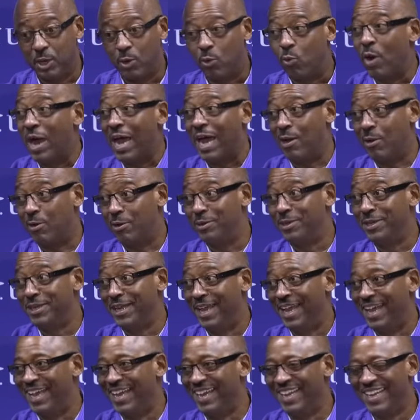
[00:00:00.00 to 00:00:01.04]
Wow.
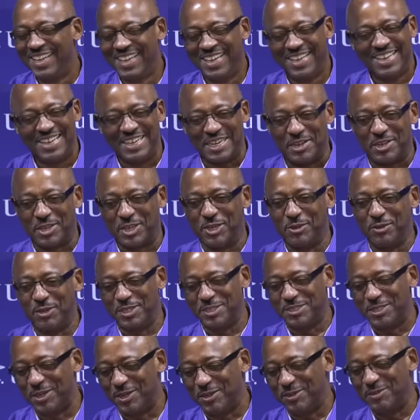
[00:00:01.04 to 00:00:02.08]
And
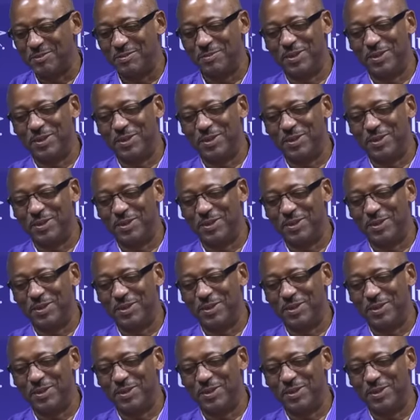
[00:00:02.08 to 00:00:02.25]
cuties though,